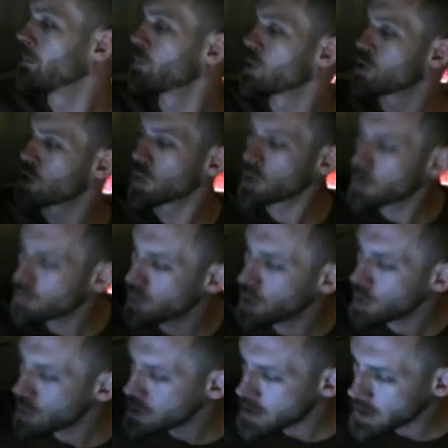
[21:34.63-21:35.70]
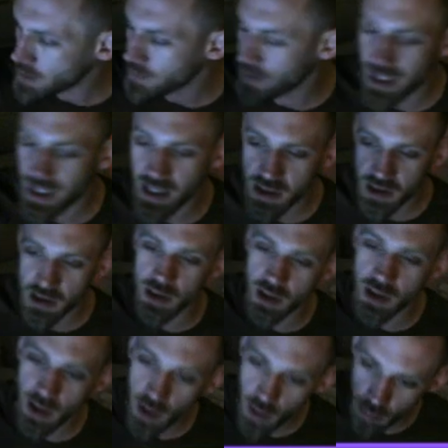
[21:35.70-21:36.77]
So the beauty of this
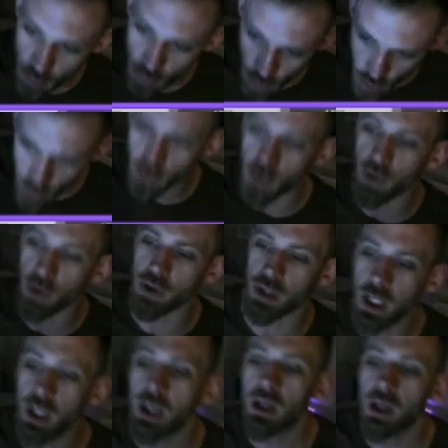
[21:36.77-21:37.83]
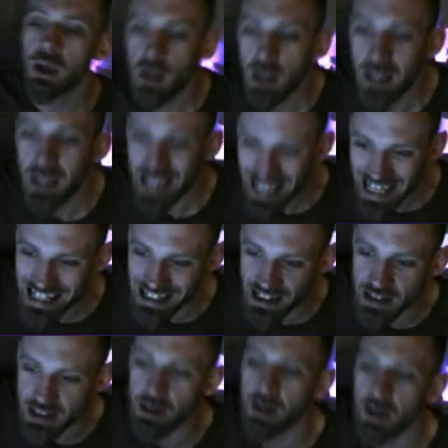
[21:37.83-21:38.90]
move order is